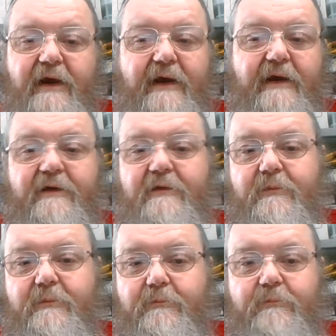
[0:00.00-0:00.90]

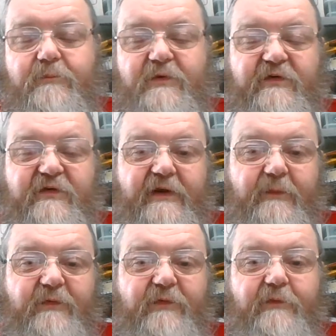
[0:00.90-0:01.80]
And as I say,
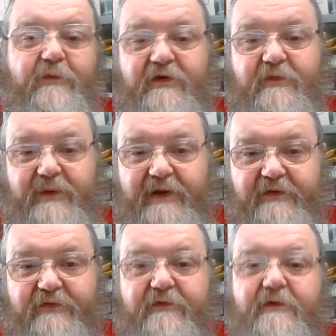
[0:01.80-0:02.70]
there'll be 5 or 6
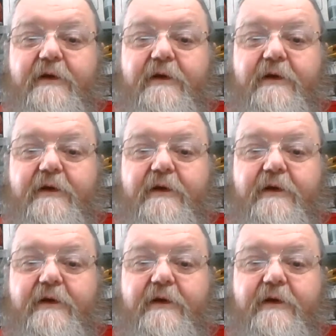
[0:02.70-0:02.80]
players